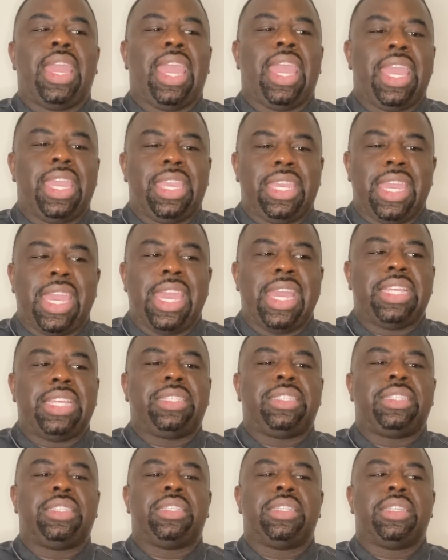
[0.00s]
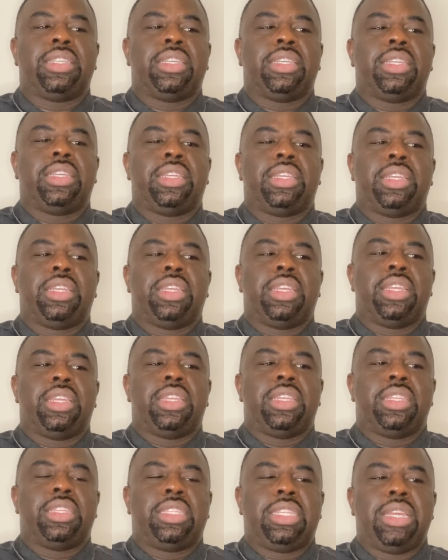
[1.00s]
And yes,
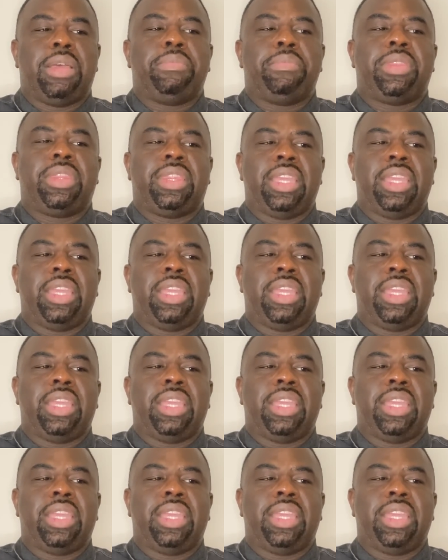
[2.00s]
some